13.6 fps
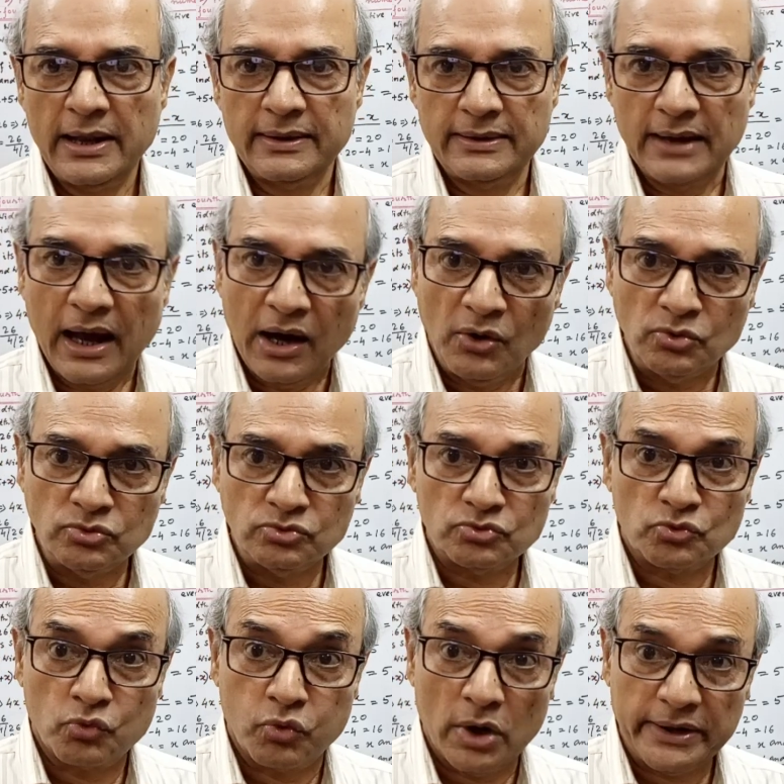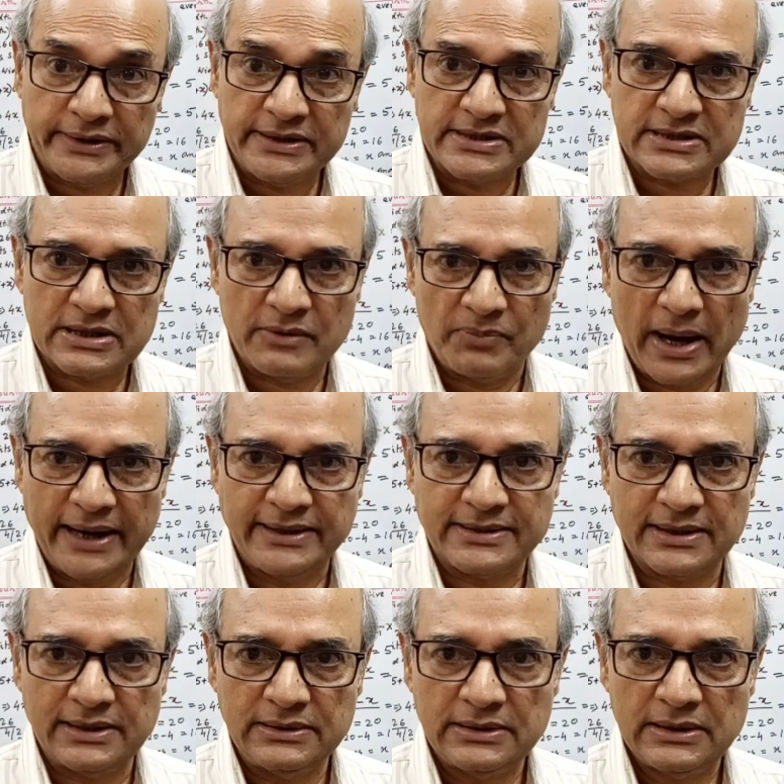Now, what is the
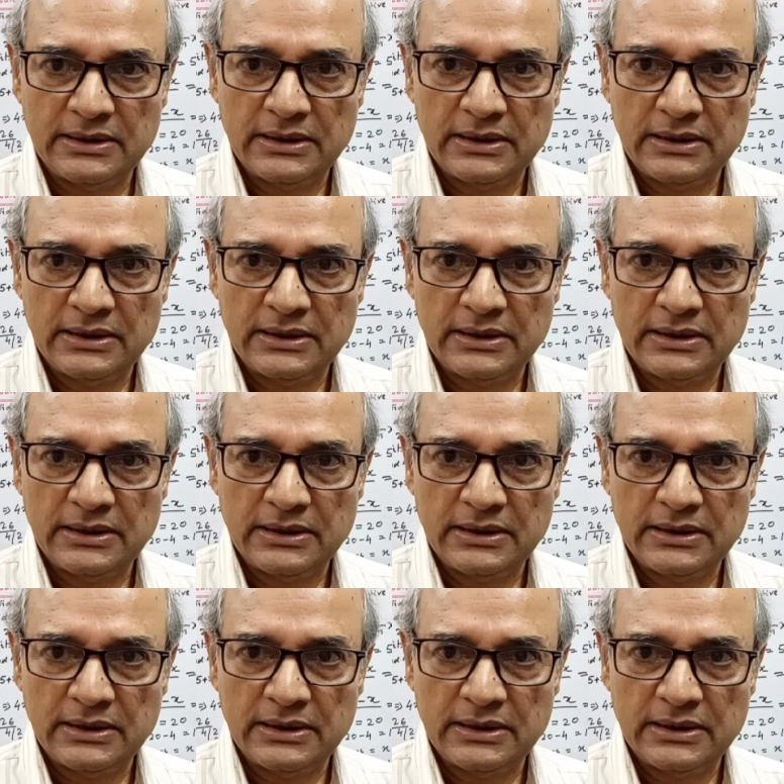vital?